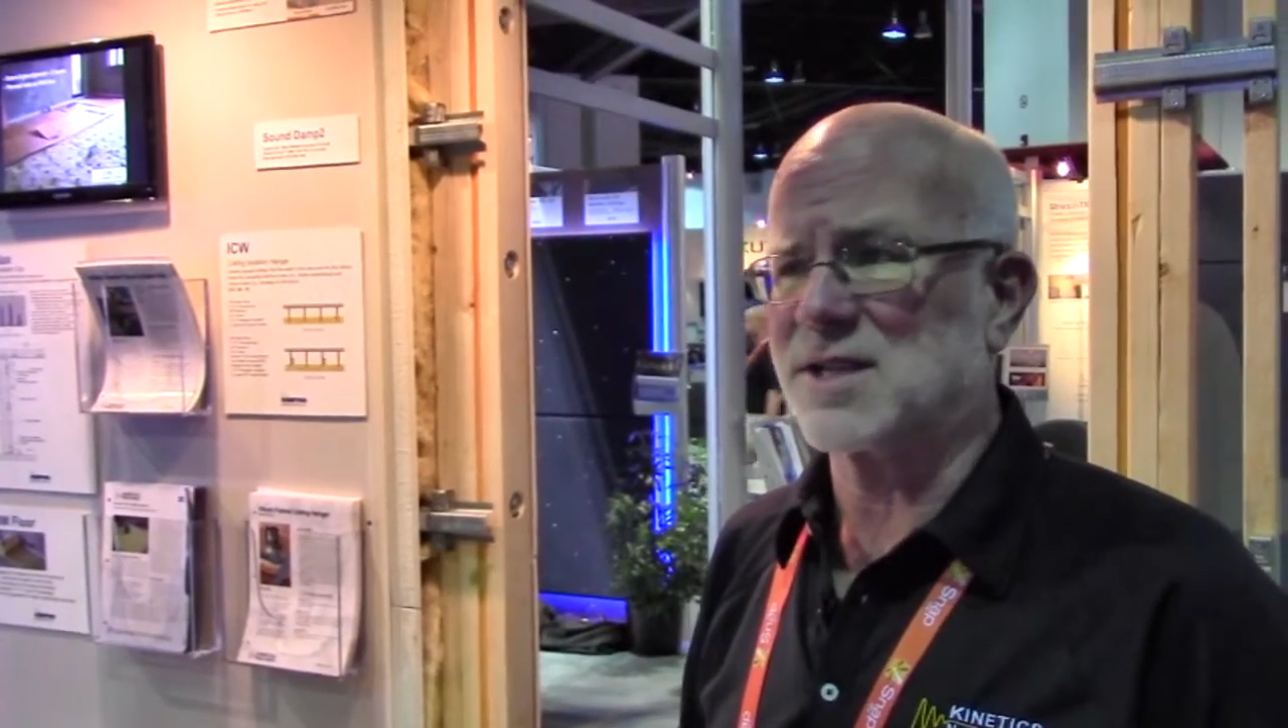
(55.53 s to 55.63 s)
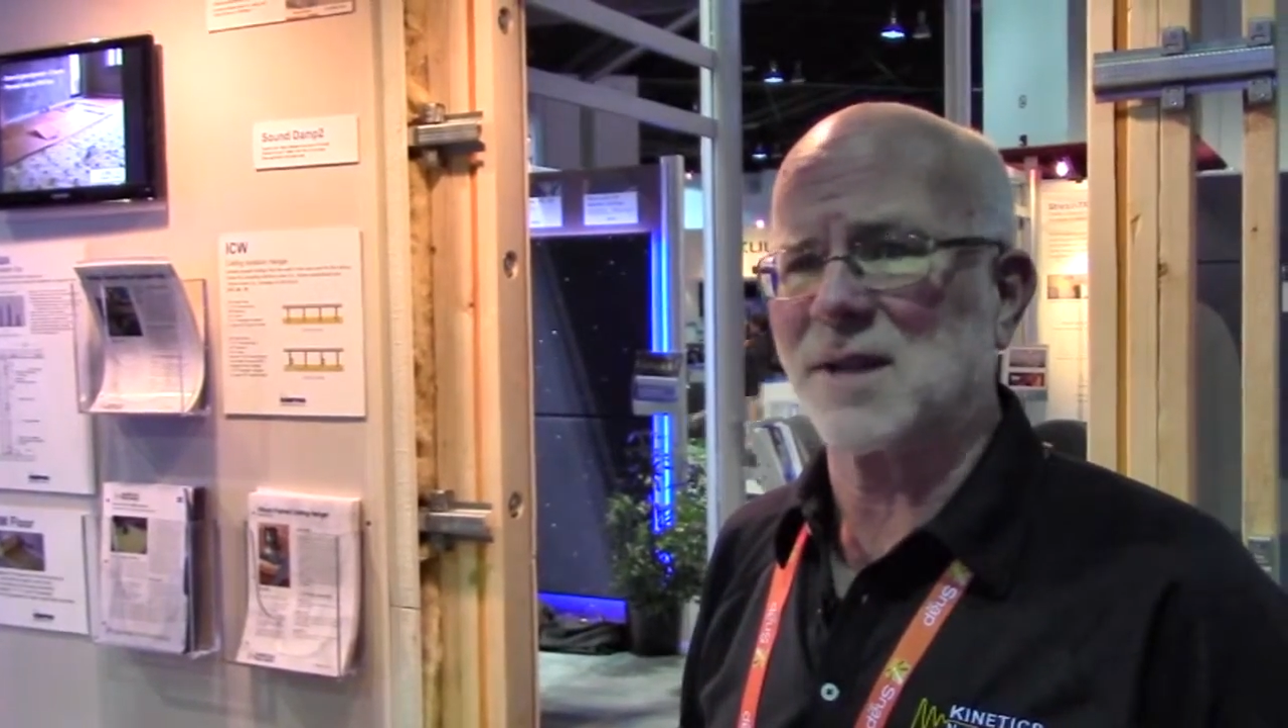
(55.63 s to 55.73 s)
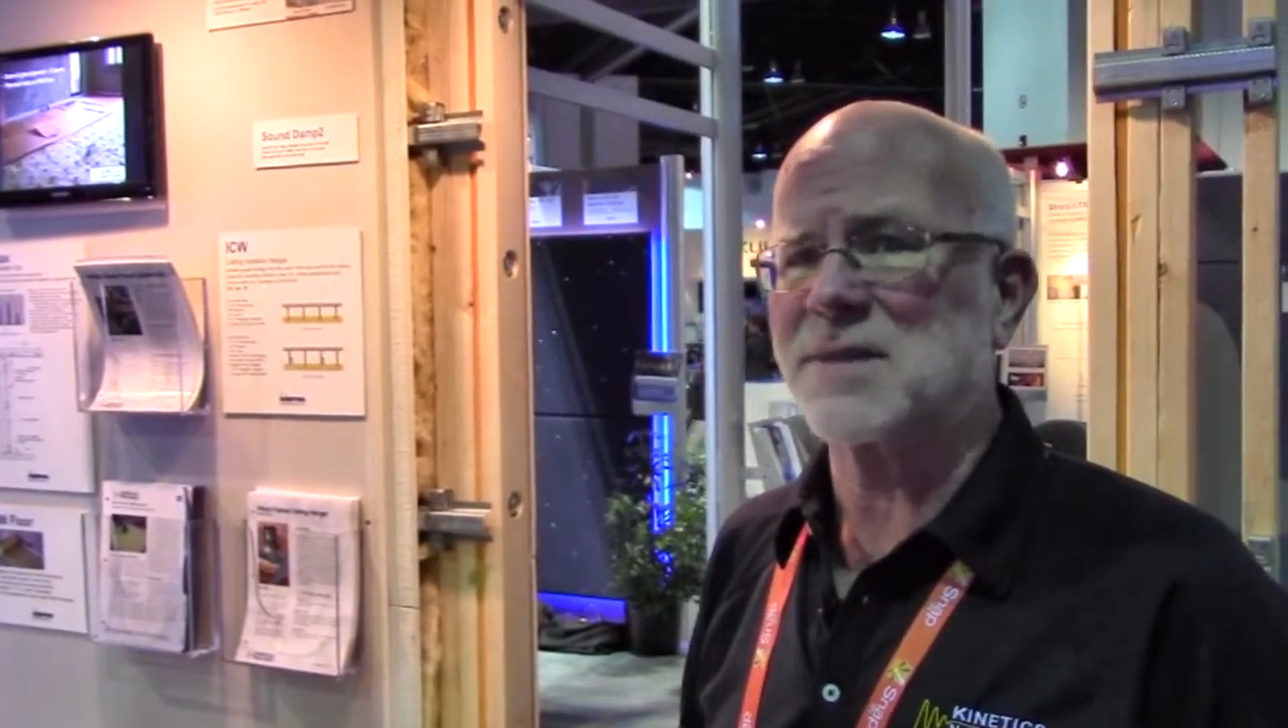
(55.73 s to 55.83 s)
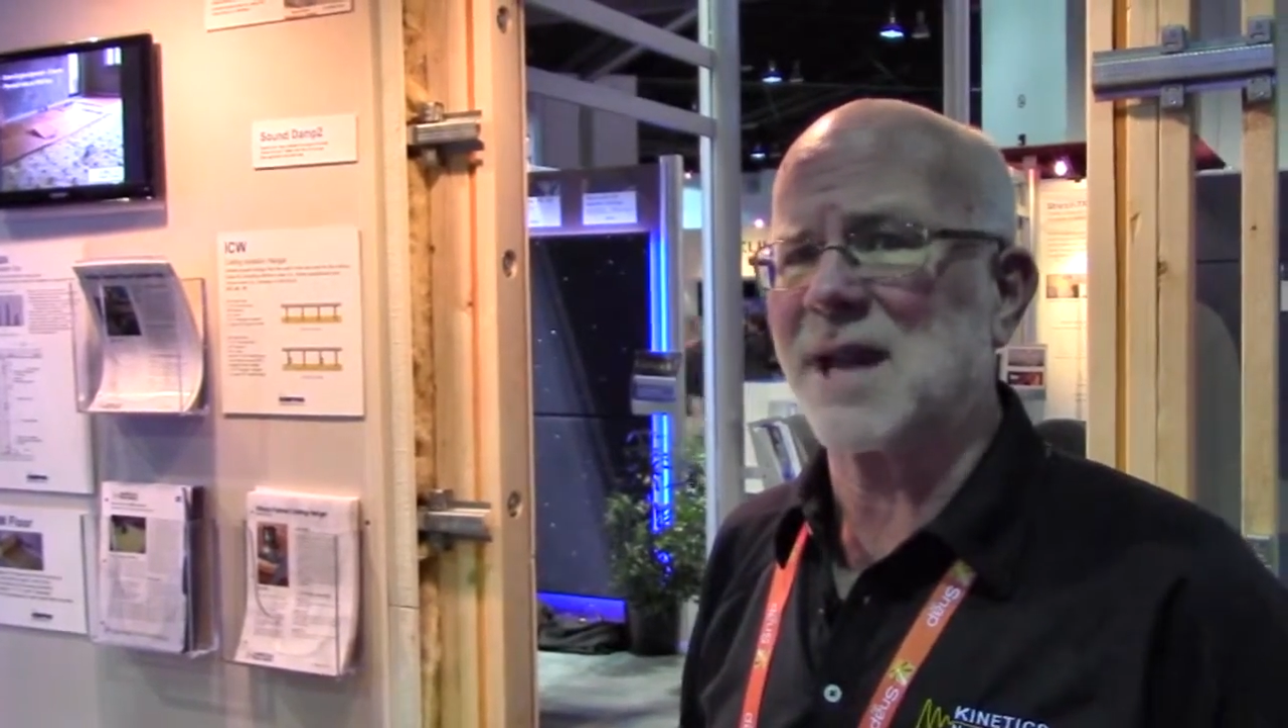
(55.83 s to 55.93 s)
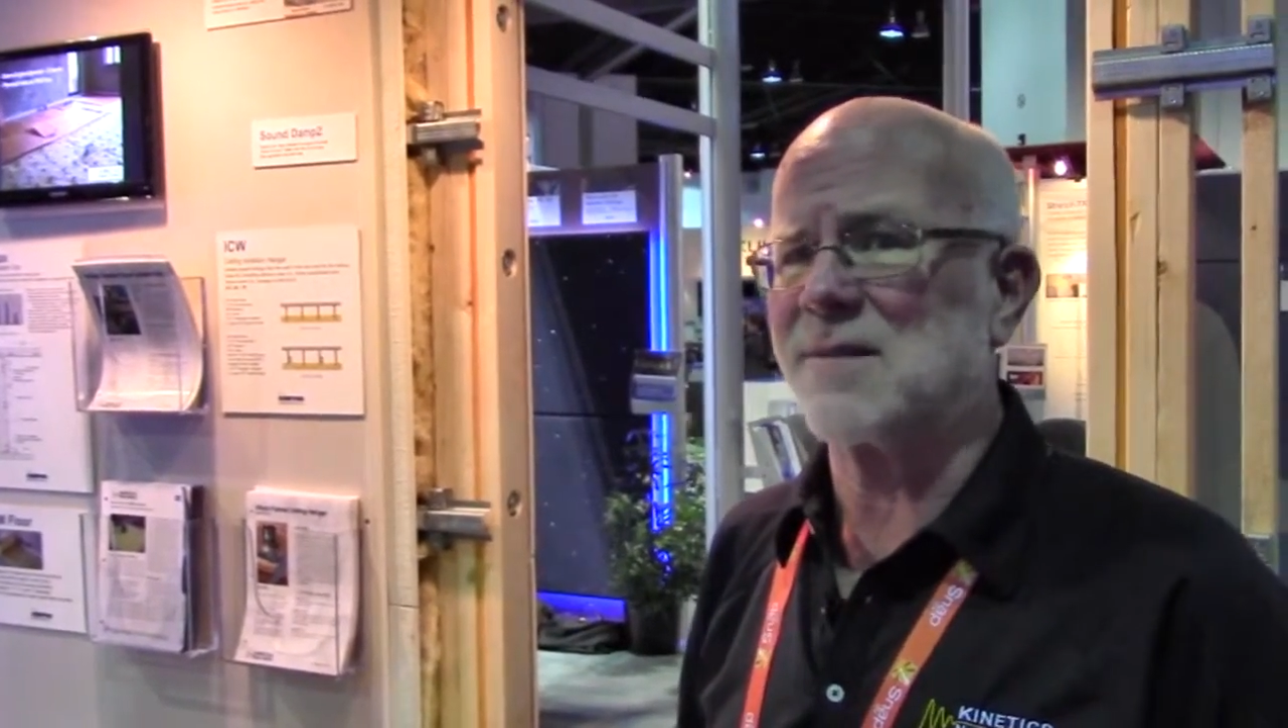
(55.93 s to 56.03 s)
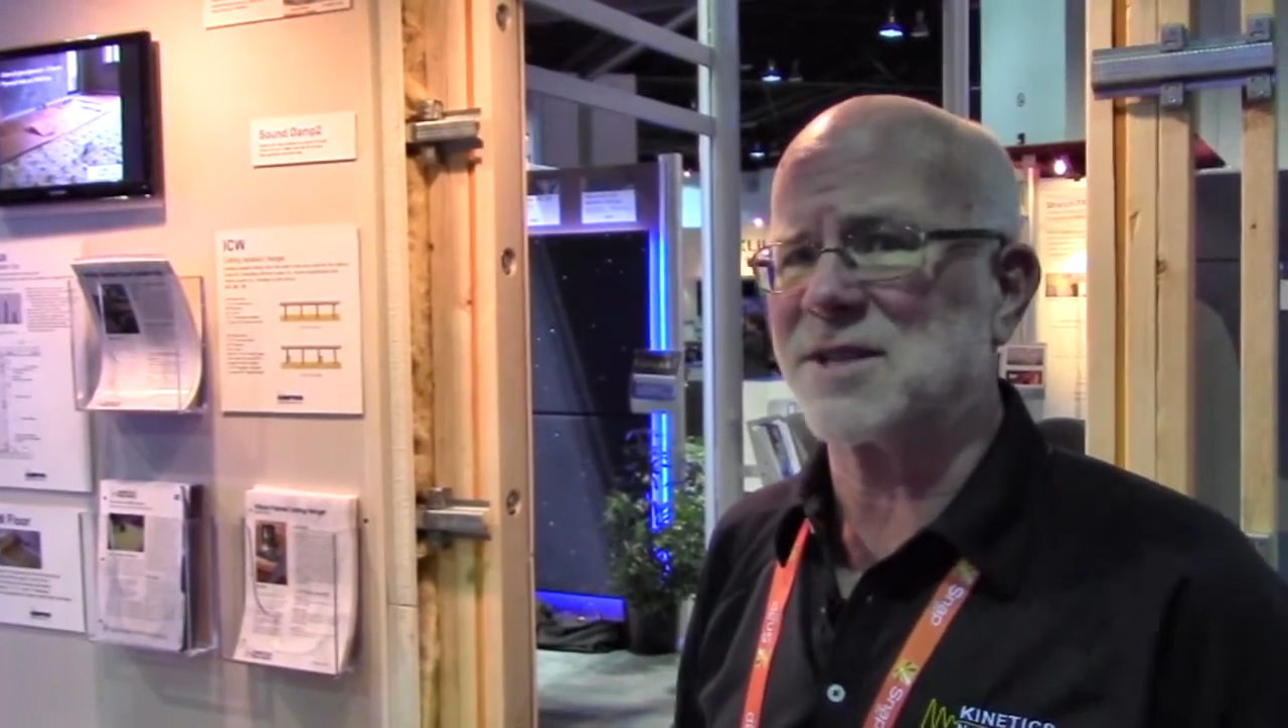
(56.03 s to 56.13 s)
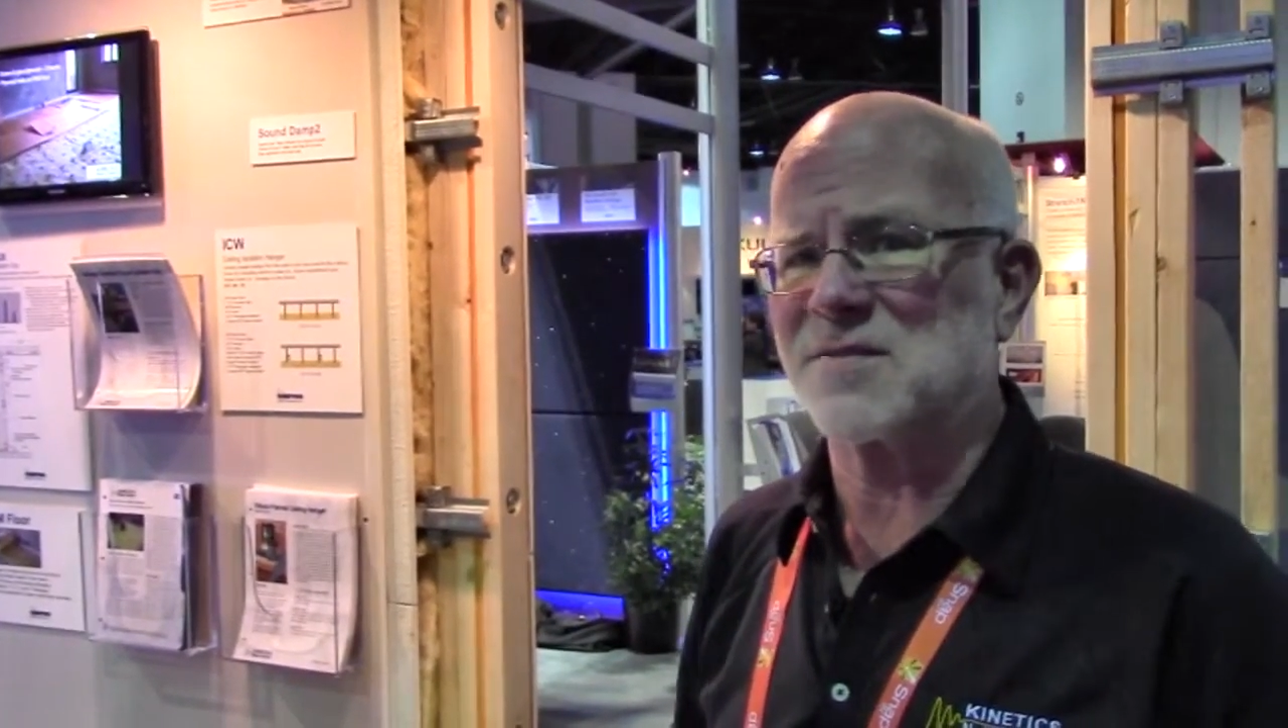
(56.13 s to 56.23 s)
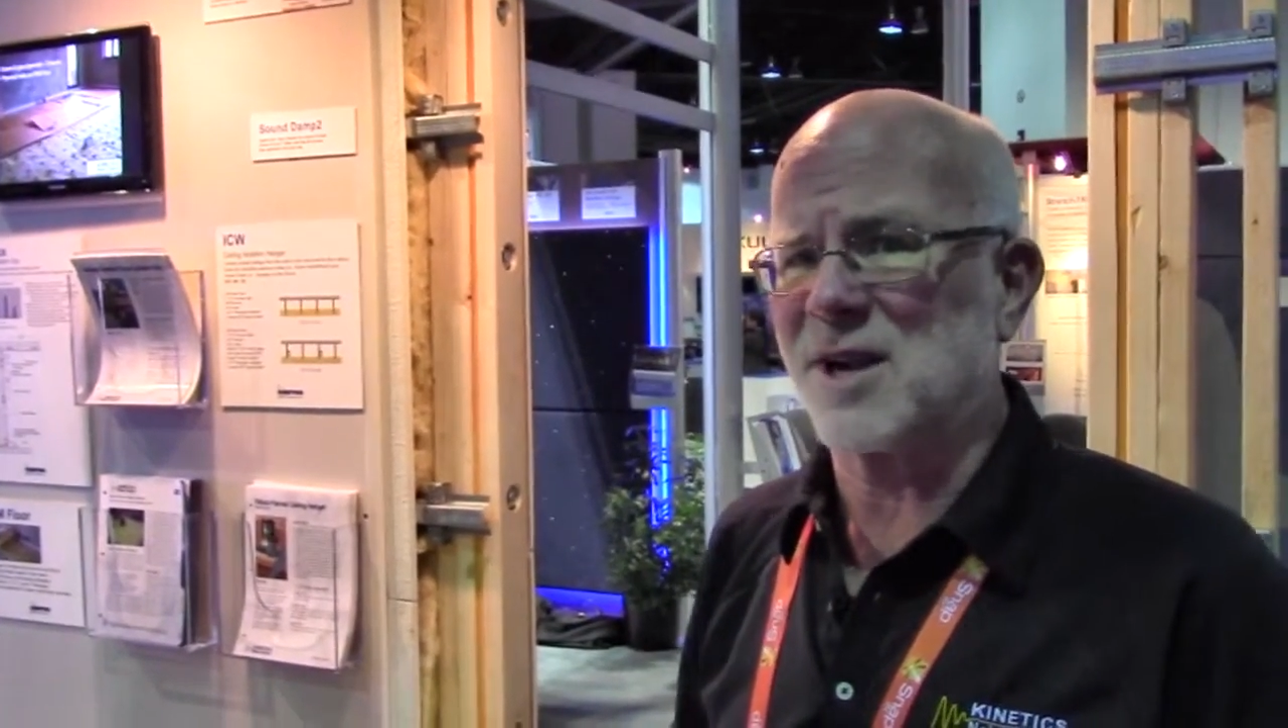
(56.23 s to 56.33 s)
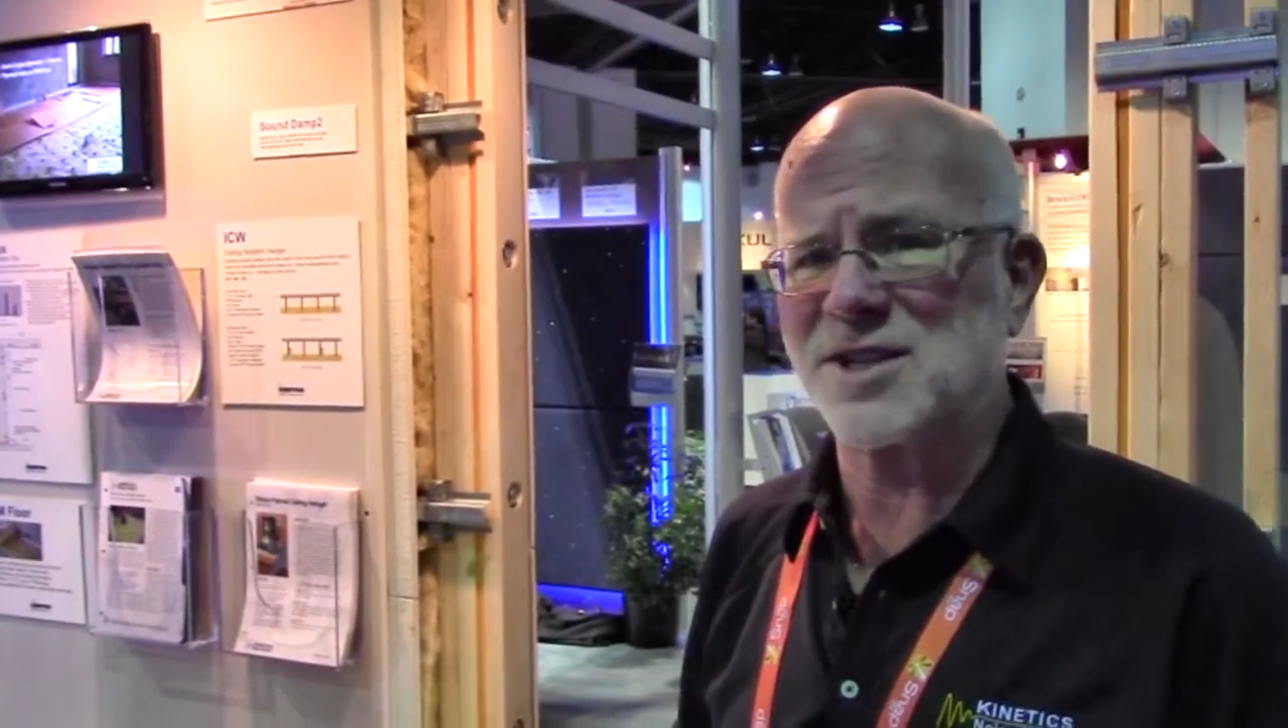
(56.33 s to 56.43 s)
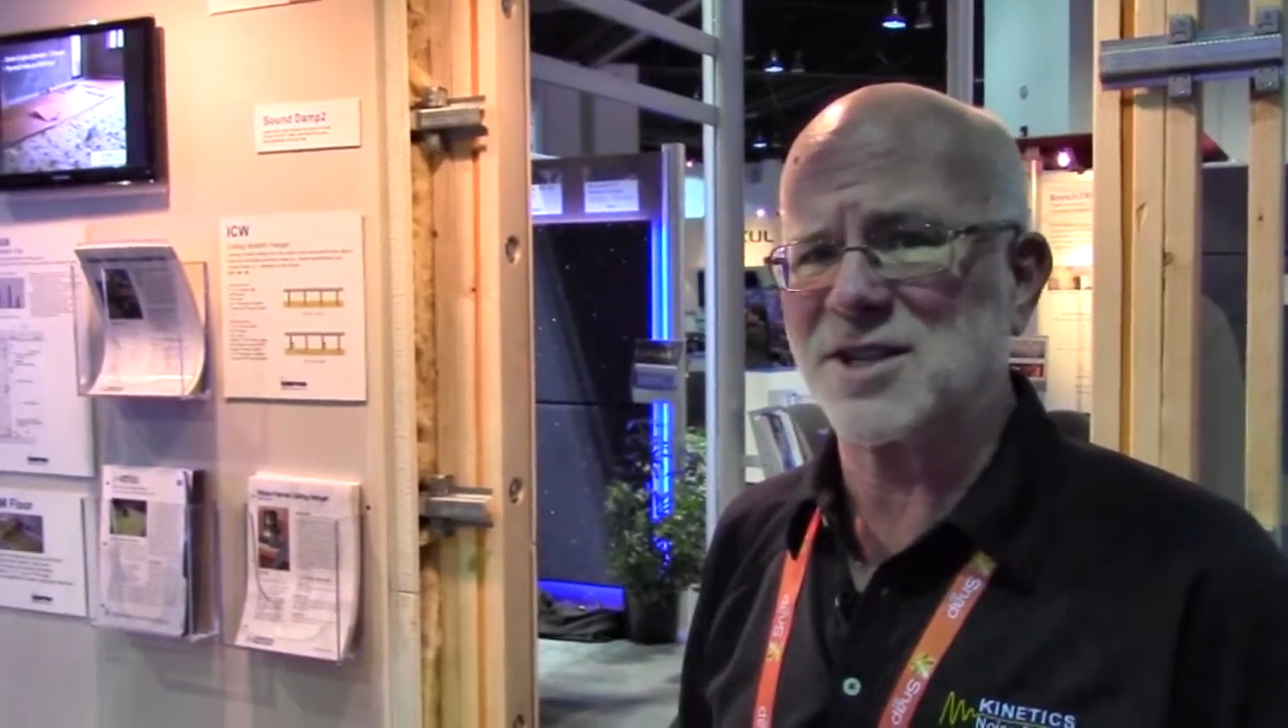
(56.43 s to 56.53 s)
sometimes as
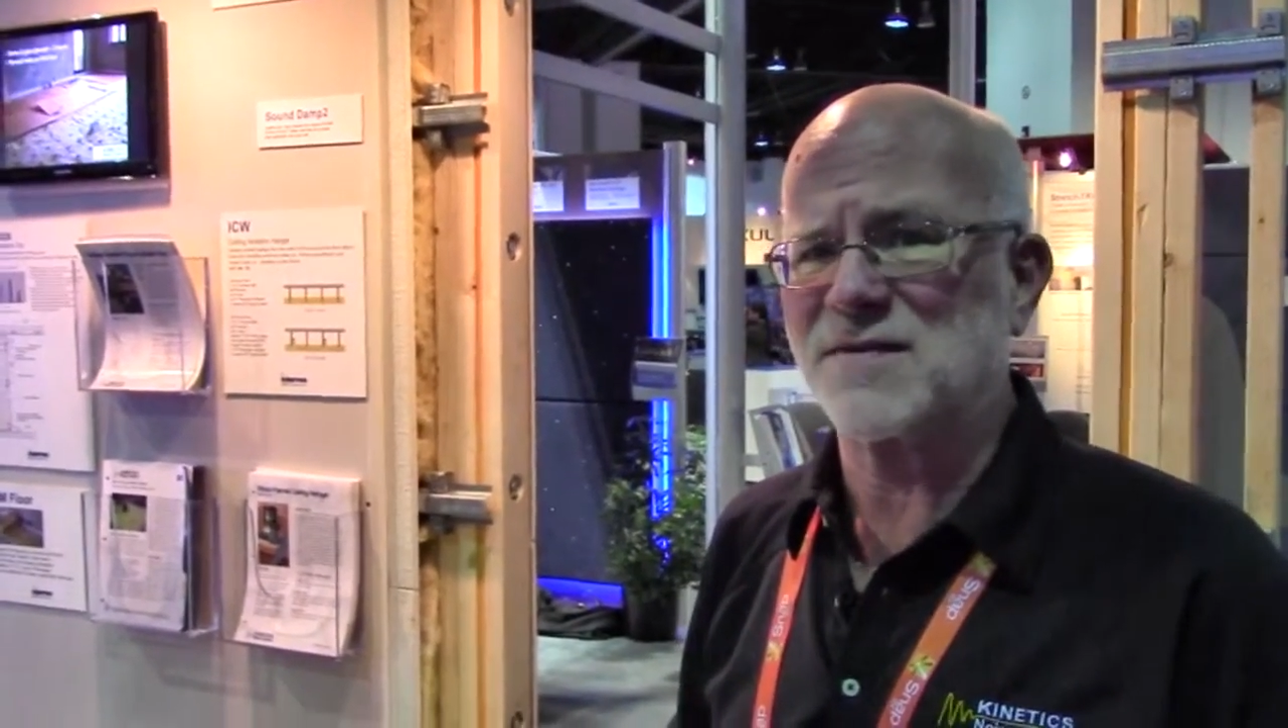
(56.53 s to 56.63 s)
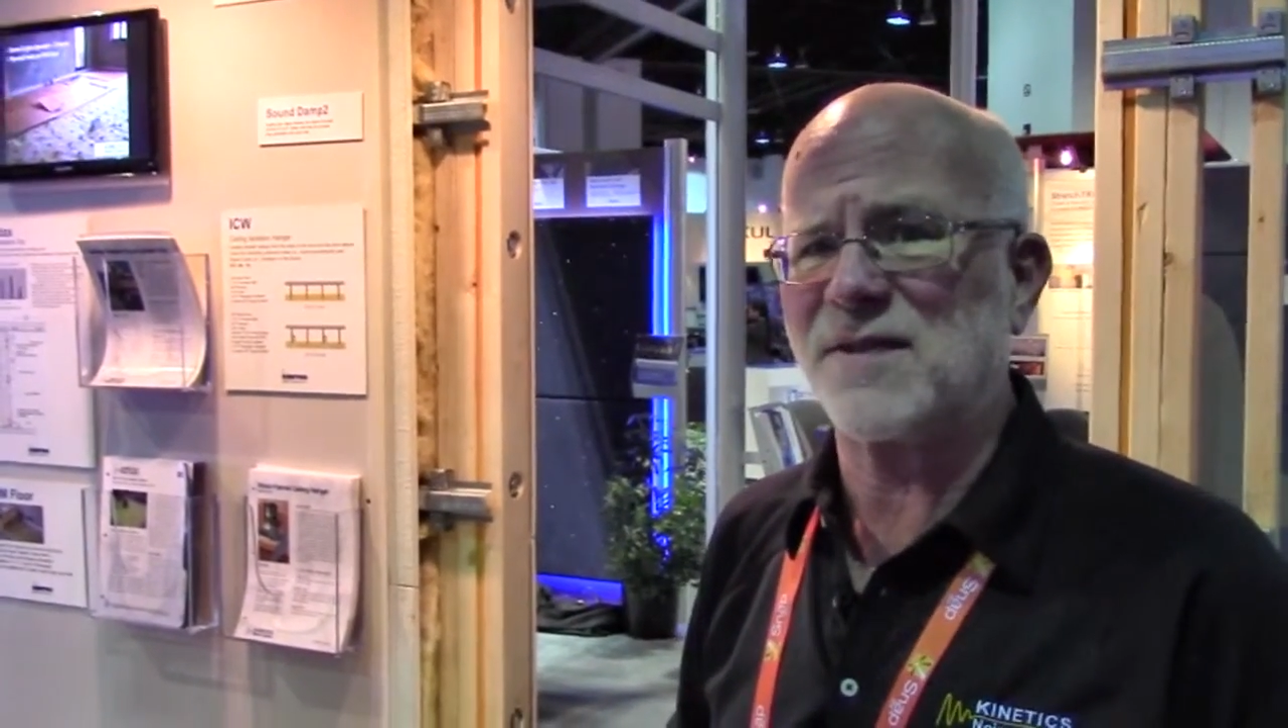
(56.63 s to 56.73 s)
much as